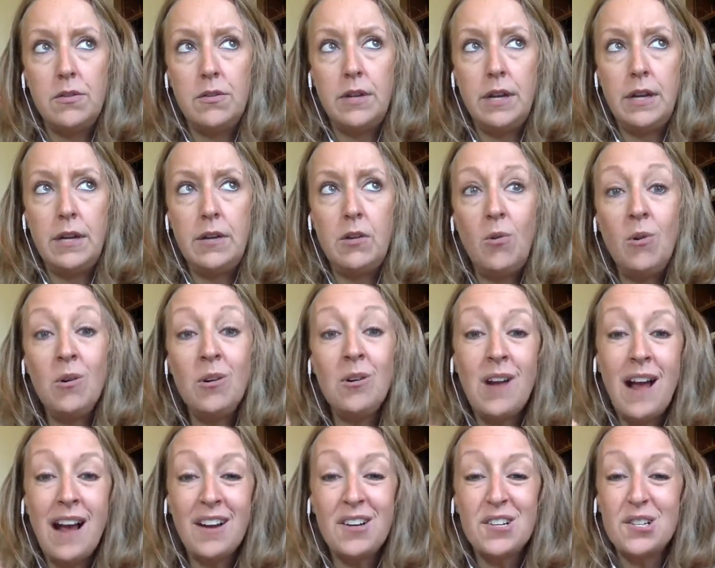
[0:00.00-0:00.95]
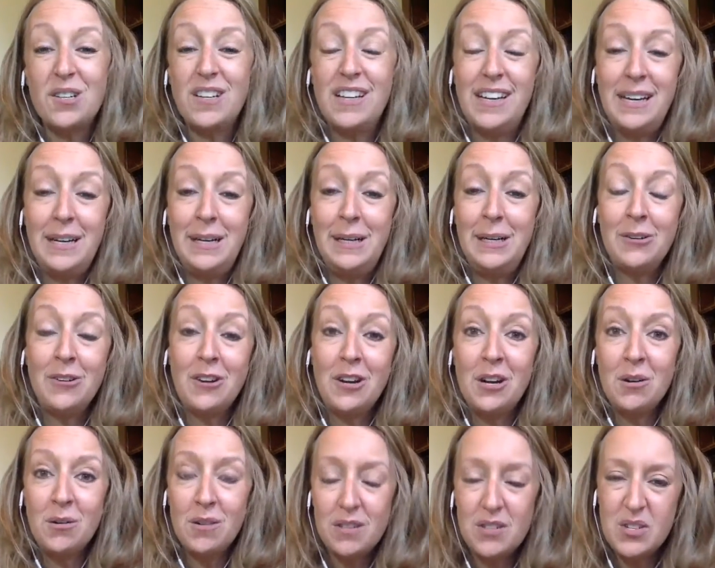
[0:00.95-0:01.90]
in order to actually hear
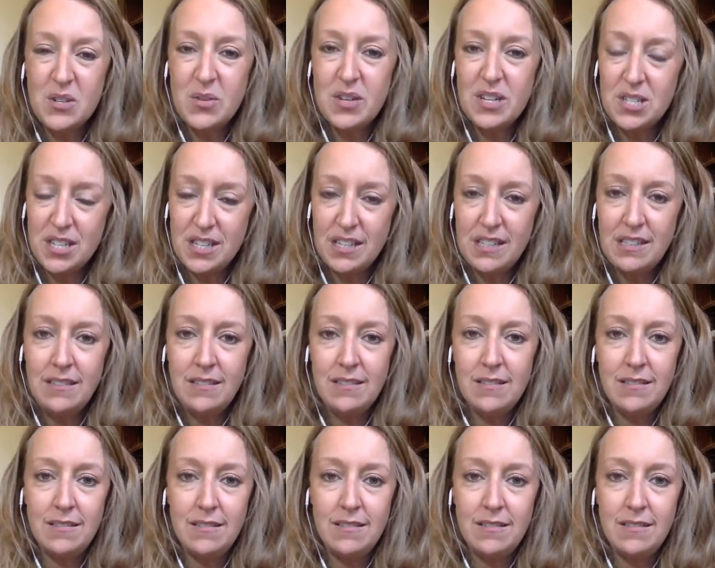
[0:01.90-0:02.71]
your intuition,